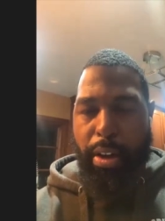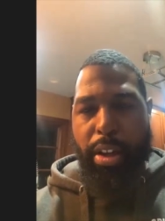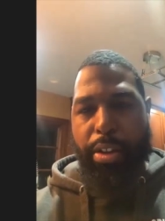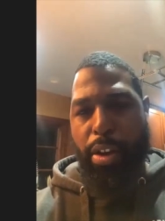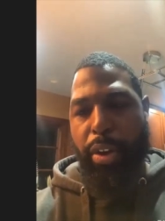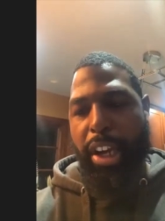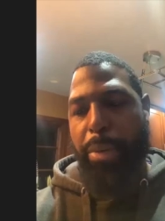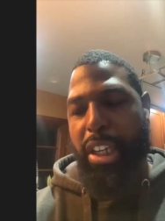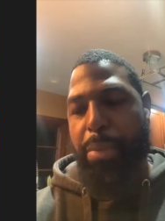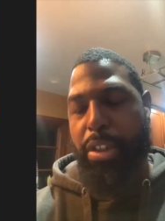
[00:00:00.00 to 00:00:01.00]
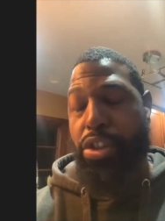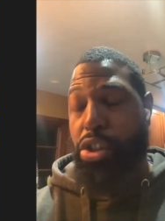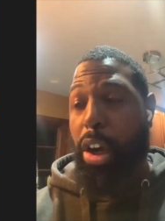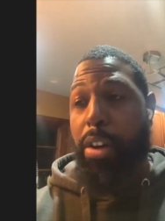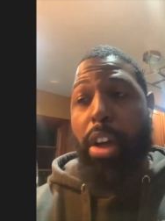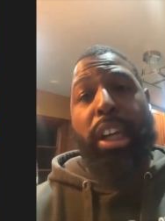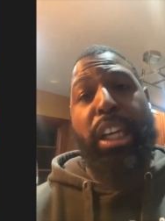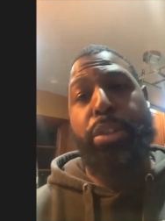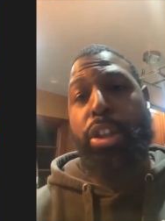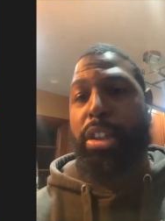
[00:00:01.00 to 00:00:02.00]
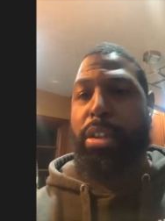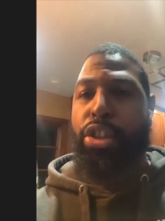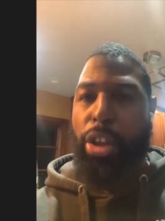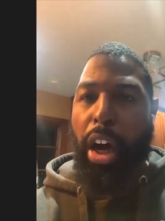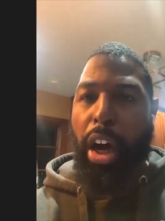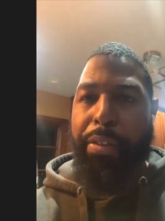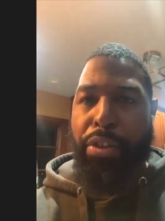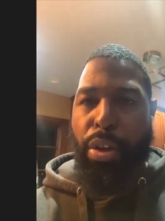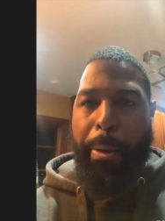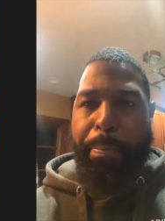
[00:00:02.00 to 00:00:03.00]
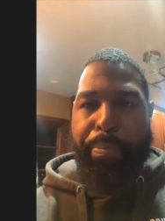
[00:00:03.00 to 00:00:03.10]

and so it helps keeps it soft, keeps the cookie soft,